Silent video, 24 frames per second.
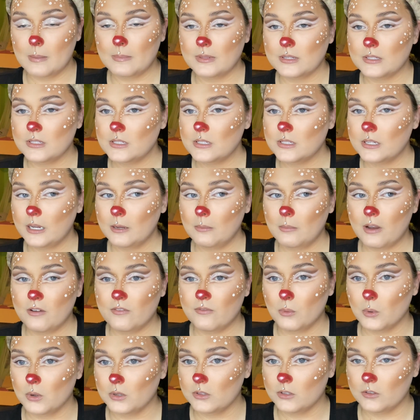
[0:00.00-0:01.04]
This is like my
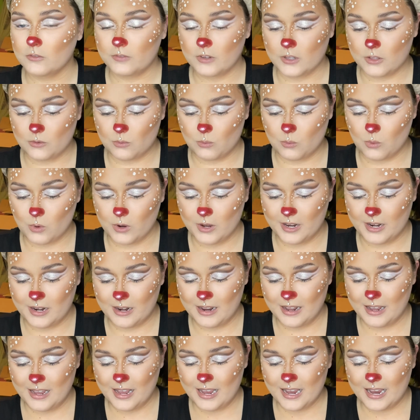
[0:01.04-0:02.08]
4th or 5th one,
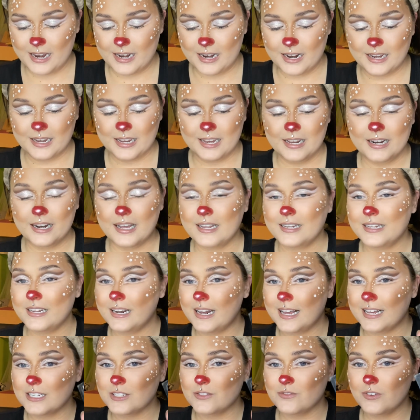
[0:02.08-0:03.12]
and again, I did
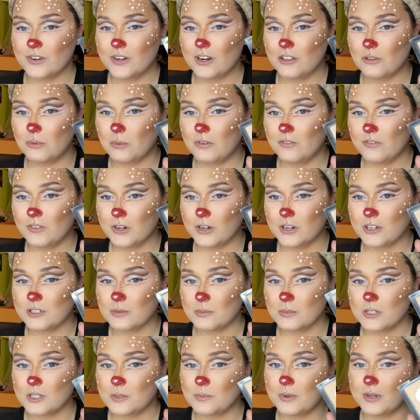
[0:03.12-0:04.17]
ask for another one for
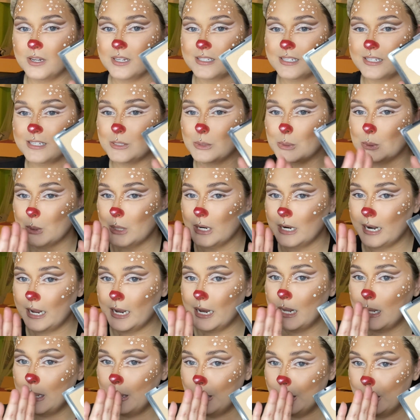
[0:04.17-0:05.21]
Christmas because it's
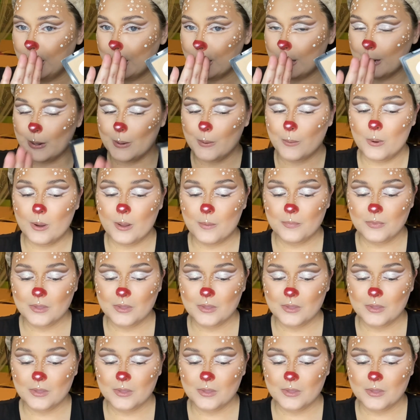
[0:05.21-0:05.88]
running low.